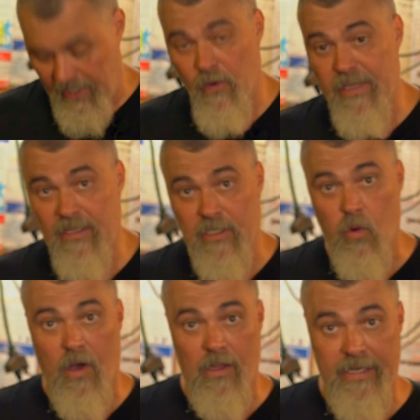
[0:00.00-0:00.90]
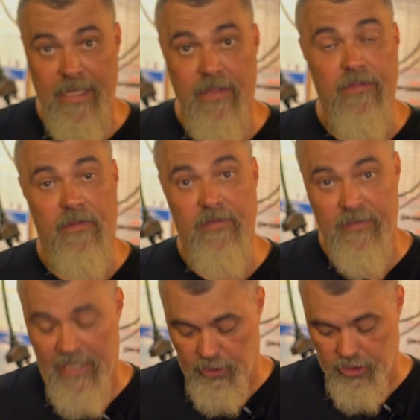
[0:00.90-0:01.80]
don't get the quality that
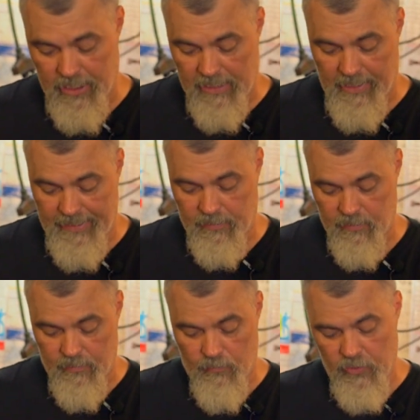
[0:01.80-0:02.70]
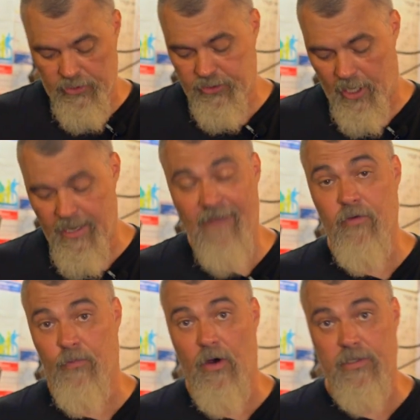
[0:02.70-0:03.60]
they should. Like when you're starting off
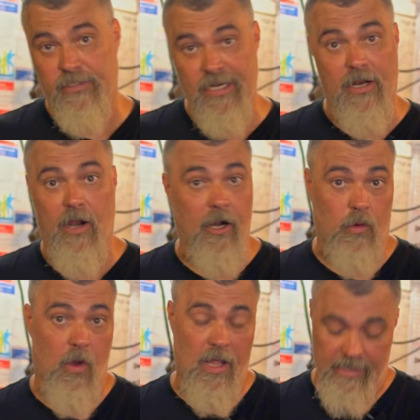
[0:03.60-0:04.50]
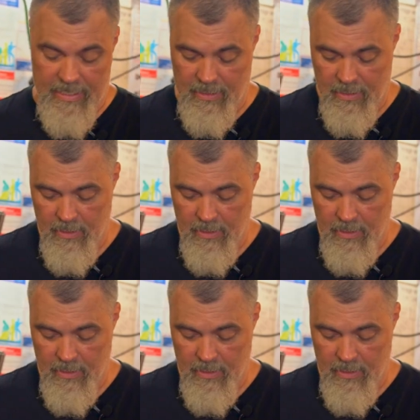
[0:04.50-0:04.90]
with parts that aren't quality,